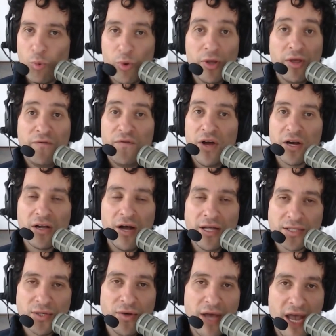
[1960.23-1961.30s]
really fun
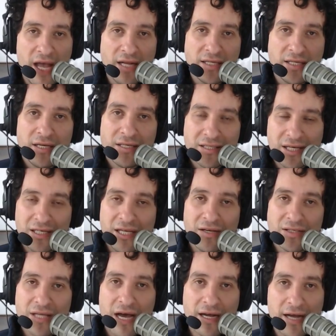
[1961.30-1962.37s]
console, and
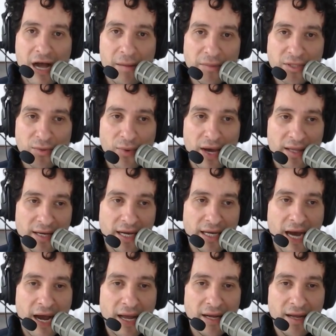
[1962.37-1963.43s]
slickdeals.com is the way that
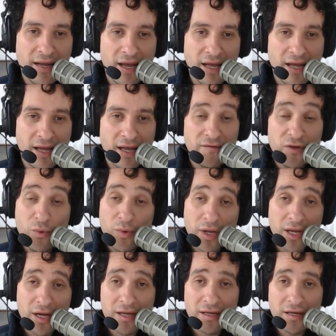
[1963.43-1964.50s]
I got it. And if you
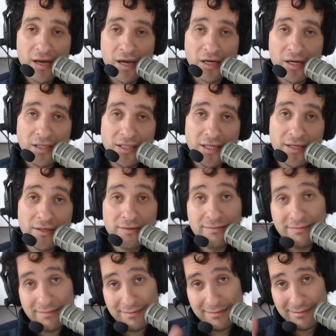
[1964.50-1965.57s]
want to get a good deal,
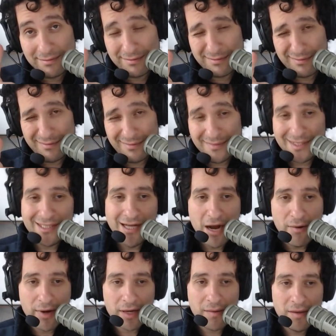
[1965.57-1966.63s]

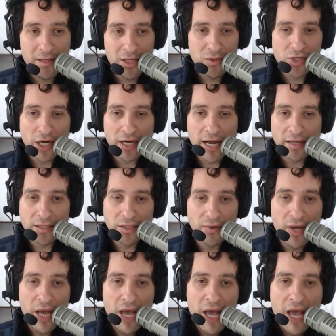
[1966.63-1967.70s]
I recommend that you check it out
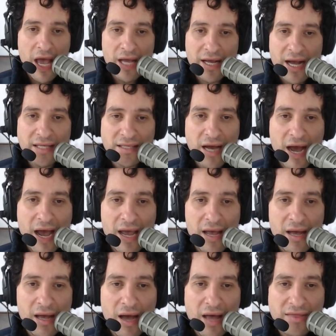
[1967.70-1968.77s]
too. Hey guys,
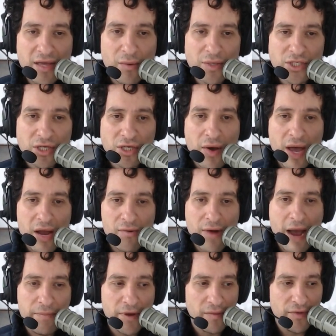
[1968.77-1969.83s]
I think we should go ahead and
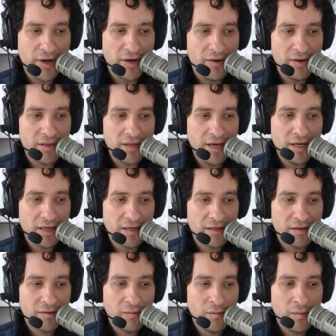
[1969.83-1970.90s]
wrap it up there, don't you think?
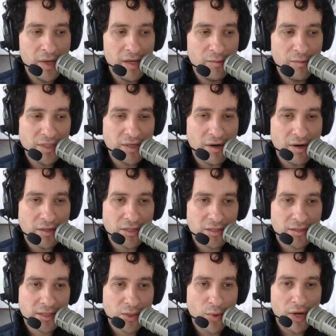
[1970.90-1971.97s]
We did our
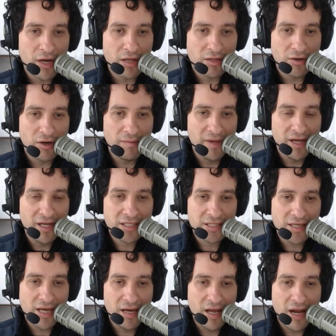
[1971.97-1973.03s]
20 to 30
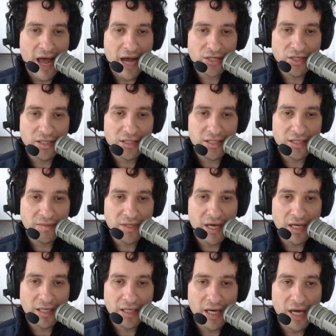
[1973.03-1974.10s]
minutes, and it actually seems
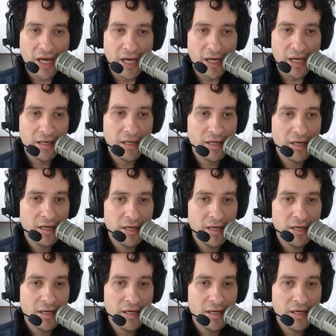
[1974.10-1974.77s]
like it